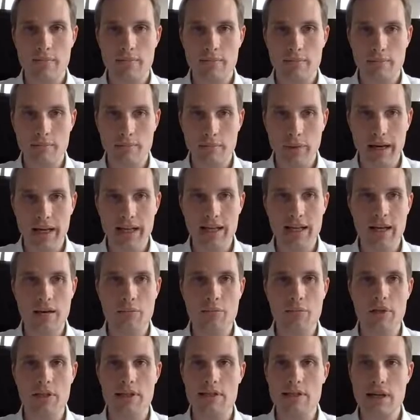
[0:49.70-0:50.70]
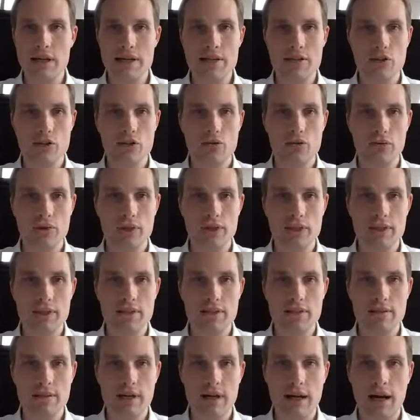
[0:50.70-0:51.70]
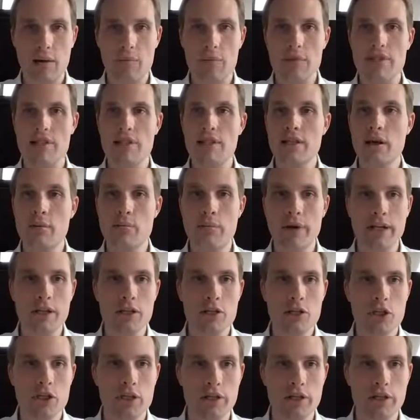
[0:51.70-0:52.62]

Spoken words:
My name is Lasse Stünitz. I'm a senior manager